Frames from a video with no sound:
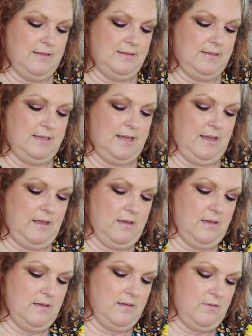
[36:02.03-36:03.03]
Let's
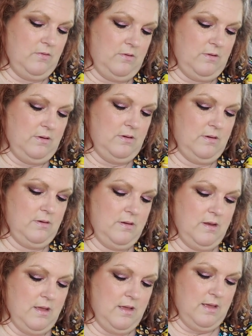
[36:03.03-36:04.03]
see. Hold on.
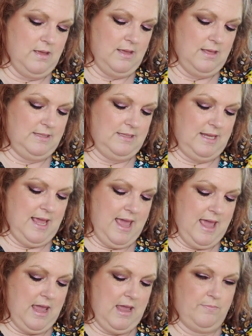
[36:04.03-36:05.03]
It's
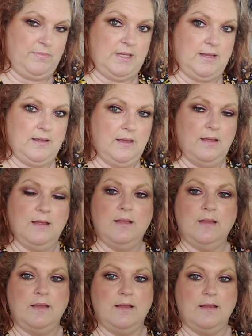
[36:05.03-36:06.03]
taped.
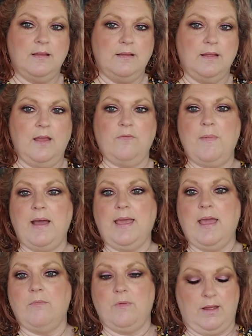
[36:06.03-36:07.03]
If my
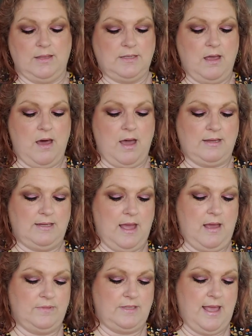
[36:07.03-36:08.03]
camera gets hot and
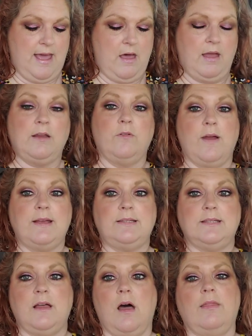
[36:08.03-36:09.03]
times out and
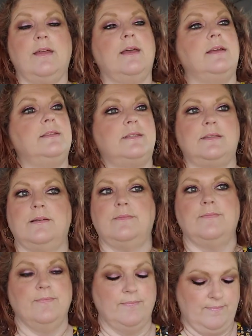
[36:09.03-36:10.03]
erases all this,
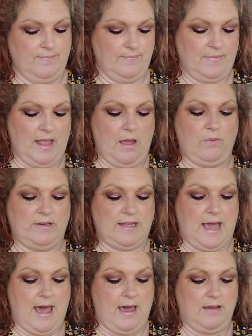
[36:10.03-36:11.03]
I would
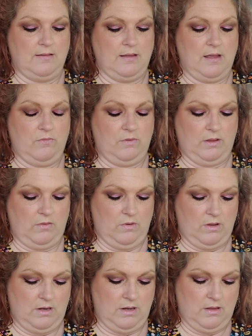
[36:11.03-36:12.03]
die. I really
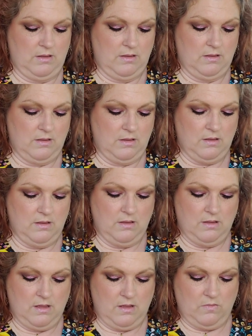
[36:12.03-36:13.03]
would.
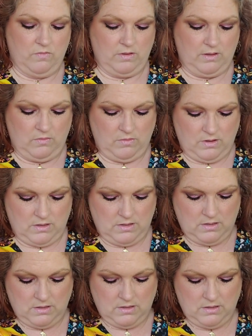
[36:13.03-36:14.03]
I really
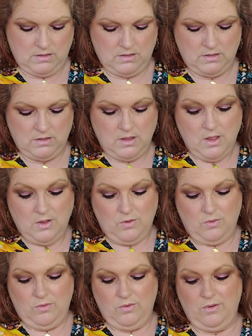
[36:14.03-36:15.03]
would.
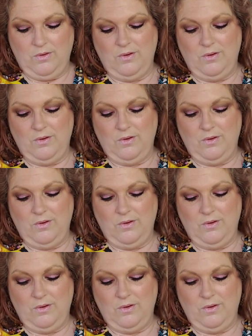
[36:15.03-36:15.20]
Ooh!